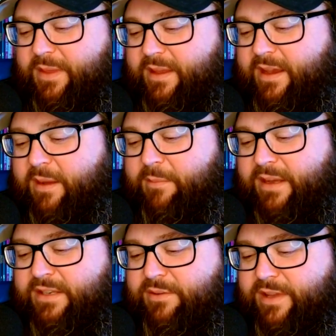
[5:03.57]

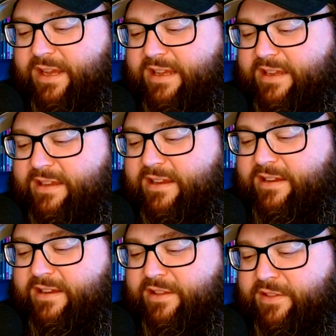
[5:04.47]
I do like
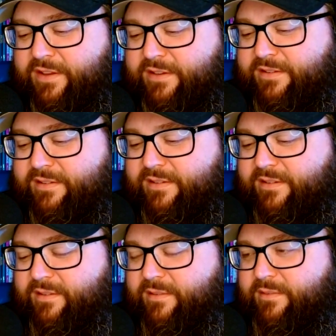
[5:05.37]
the
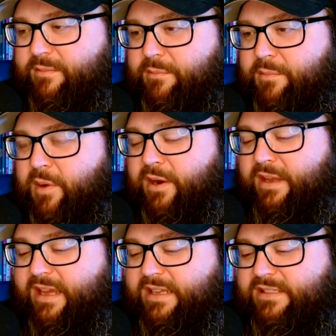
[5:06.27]

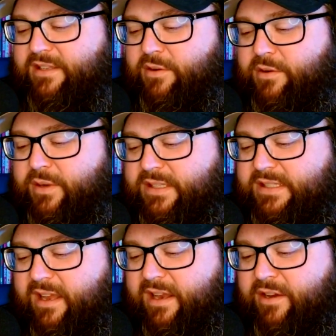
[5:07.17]
Partagas though is
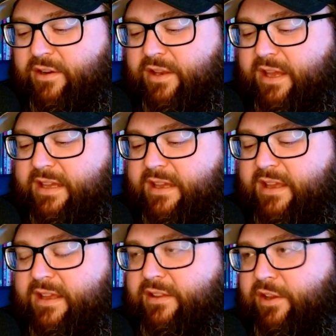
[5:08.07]
telling her like,
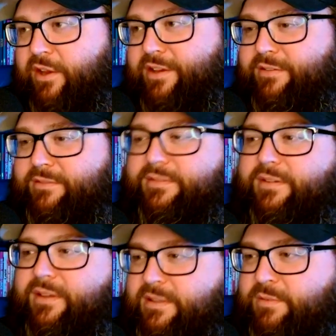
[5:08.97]
look,
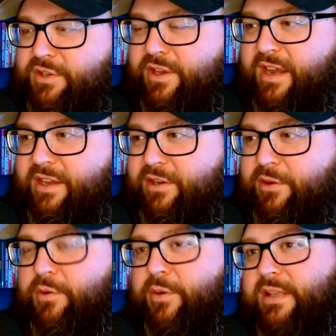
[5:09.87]
this is what you got to
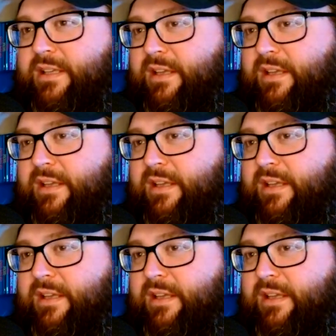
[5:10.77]
do. It's